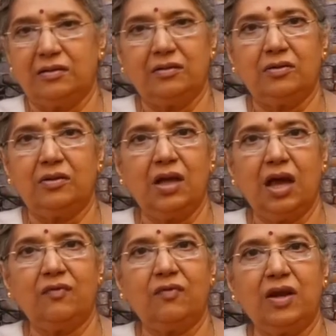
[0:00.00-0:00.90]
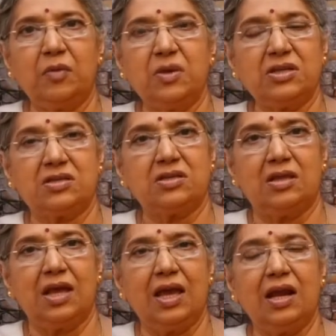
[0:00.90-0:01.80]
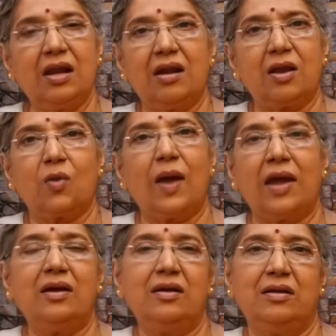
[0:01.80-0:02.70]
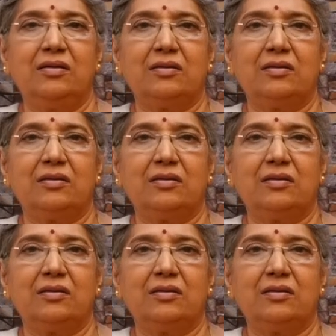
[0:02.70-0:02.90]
So they are very much there and required.